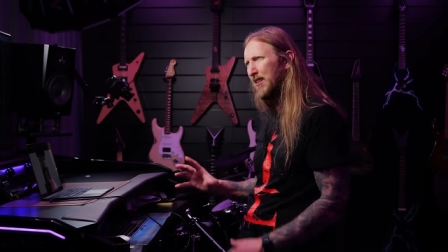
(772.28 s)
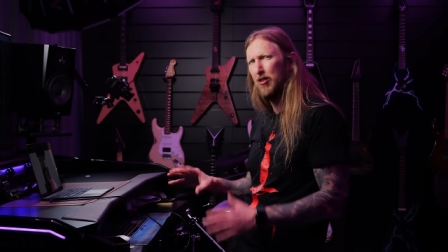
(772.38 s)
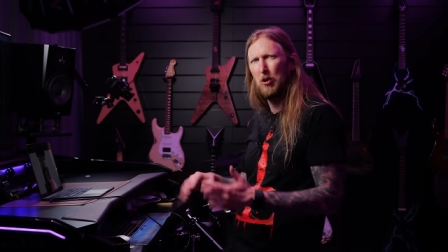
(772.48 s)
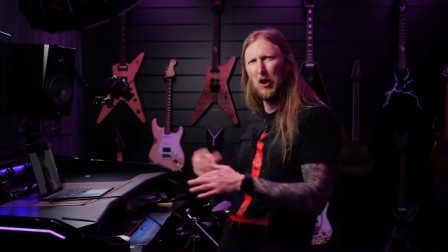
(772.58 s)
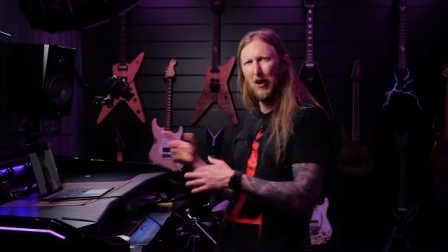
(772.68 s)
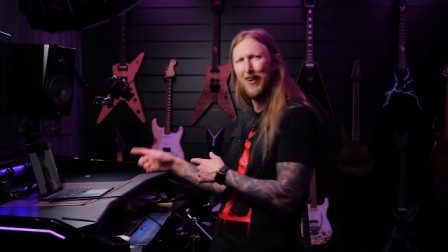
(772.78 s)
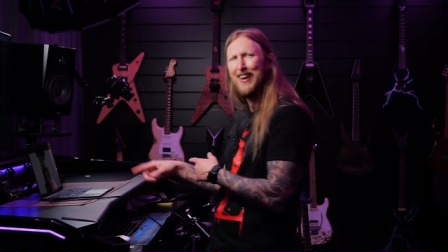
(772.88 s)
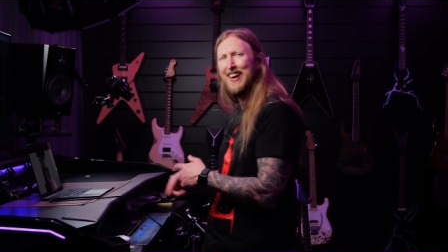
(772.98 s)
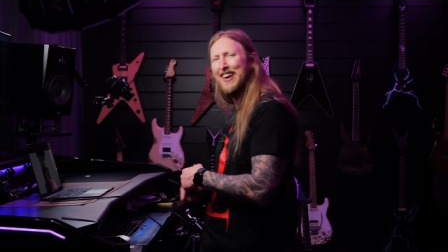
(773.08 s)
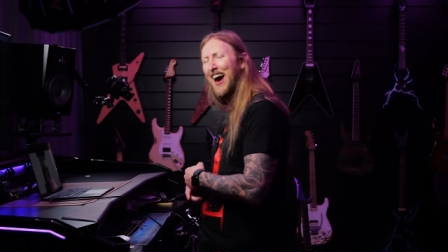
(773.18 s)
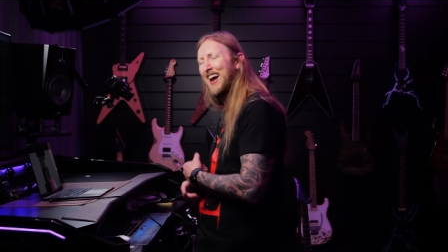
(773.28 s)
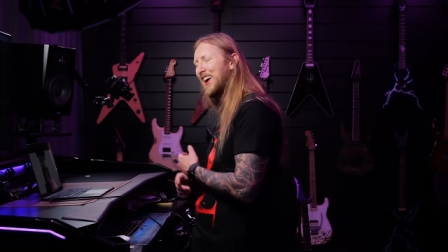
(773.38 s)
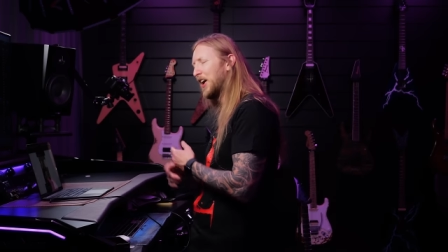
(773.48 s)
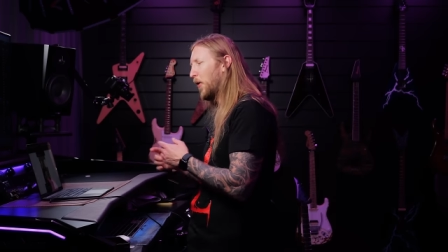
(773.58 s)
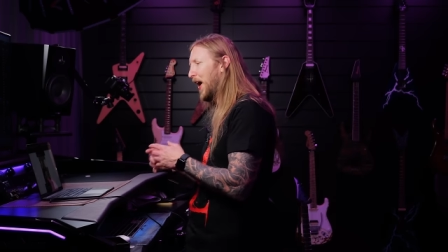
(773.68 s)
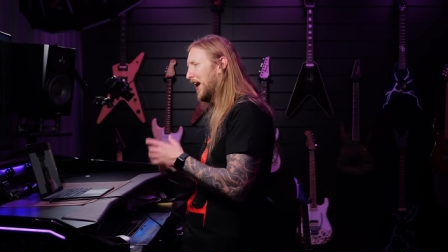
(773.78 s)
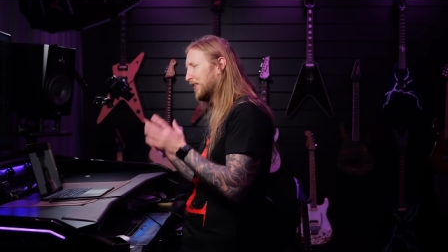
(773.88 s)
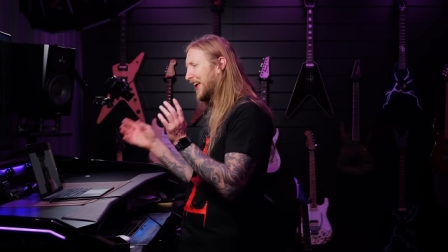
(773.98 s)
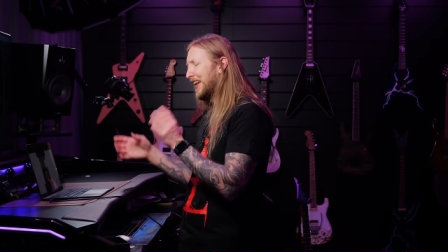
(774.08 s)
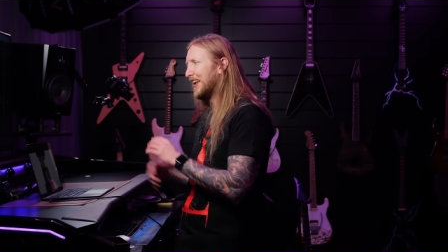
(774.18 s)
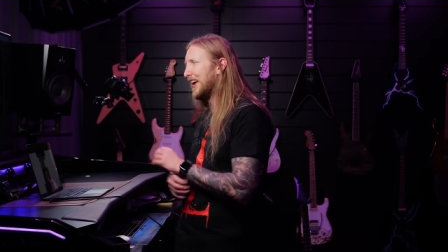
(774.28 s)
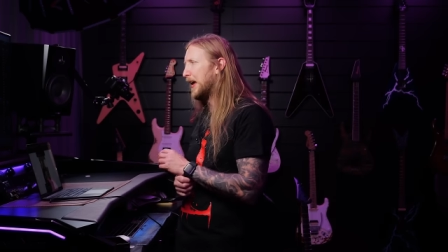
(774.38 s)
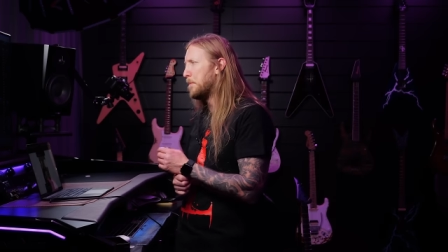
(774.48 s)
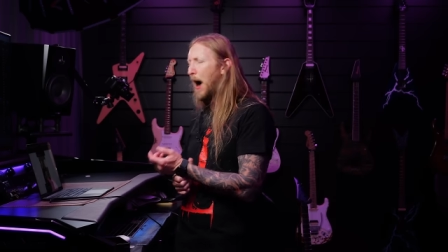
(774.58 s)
this to kind of go out and in